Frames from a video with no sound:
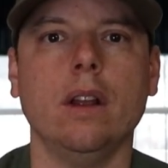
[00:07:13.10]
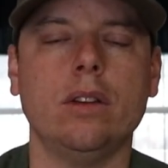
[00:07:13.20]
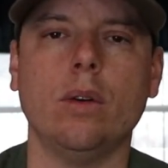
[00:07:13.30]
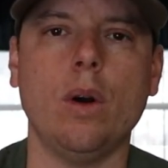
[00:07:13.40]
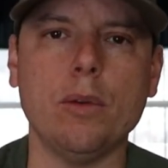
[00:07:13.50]

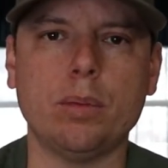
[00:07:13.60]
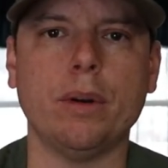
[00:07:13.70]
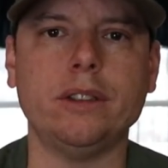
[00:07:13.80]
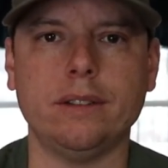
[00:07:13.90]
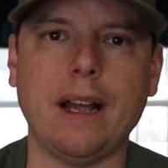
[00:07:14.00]
So it almost
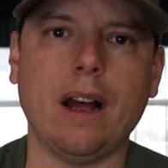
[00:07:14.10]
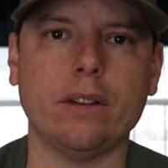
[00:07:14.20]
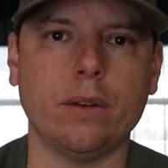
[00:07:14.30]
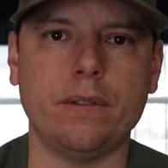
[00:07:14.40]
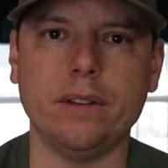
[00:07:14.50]
brings you
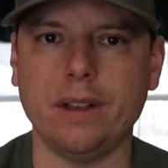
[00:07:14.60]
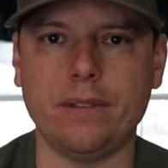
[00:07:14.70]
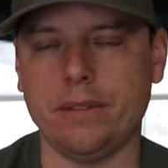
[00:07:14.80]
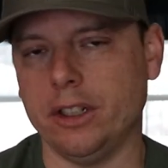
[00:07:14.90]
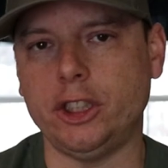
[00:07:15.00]
down to a fifty
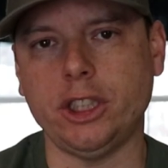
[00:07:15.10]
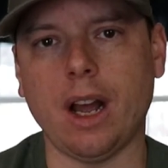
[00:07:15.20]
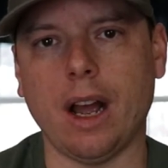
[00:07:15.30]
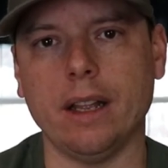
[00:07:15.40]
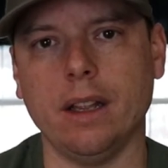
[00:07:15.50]
fifty
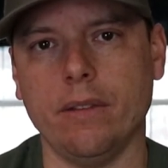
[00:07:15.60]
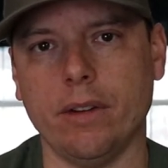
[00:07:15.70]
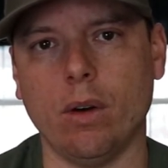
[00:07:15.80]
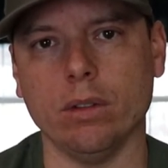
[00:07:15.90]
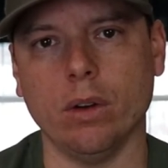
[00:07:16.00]
shot
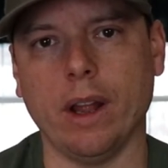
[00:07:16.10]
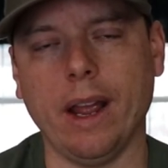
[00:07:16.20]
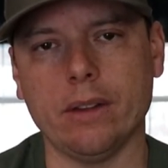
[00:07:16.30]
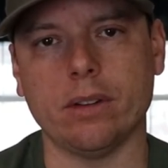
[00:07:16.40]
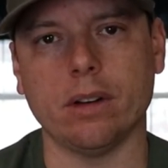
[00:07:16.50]
if you don't know
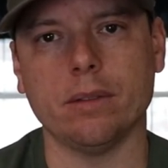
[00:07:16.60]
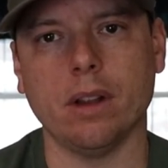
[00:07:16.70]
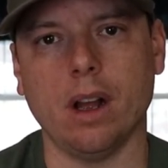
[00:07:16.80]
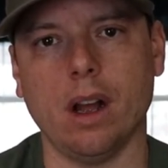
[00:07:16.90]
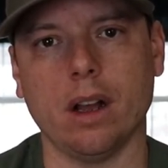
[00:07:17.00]
the answer,
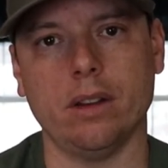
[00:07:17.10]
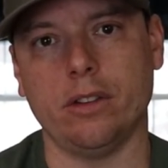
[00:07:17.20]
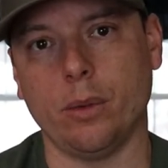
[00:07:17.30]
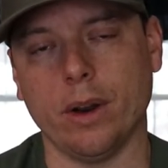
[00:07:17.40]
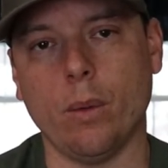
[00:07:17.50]
because uh,
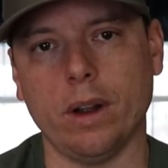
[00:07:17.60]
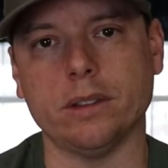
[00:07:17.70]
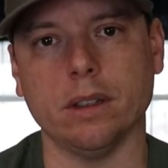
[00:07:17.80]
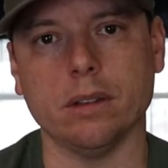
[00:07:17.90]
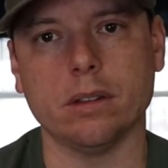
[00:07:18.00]
it's three
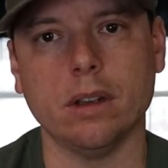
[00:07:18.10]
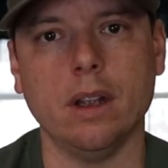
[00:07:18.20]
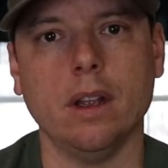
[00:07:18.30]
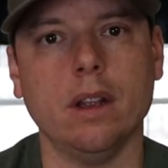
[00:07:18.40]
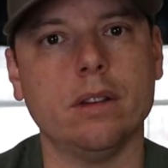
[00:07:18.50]
questions.
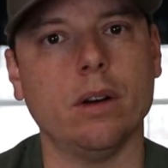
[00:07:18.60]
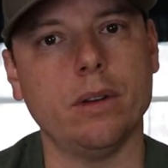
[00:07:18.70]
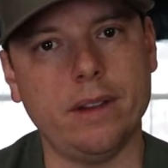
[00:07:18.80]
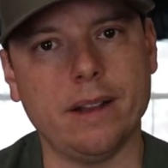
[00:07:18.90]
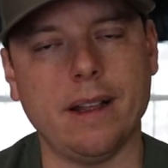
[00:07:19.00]

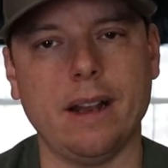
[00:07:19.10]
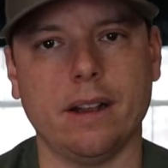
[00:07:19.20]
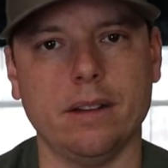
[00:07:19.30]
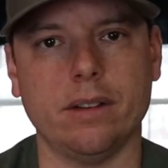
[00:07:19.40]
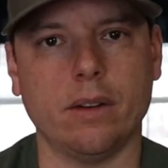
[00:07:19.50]
So you take that
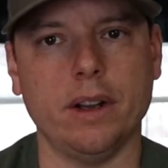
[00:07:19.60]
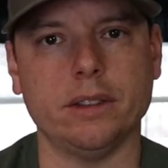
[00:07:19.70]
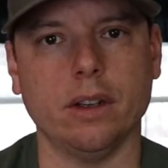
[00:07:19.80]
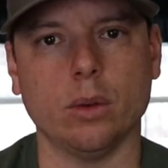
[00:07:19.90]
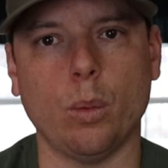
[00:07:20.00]
in
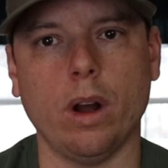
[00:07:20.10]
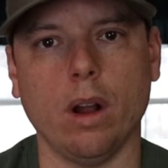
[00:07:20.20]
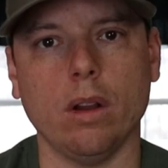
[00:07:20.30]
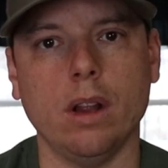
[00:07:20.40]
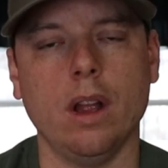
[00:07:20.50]
consideration as
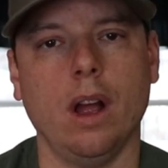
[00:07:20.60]
well.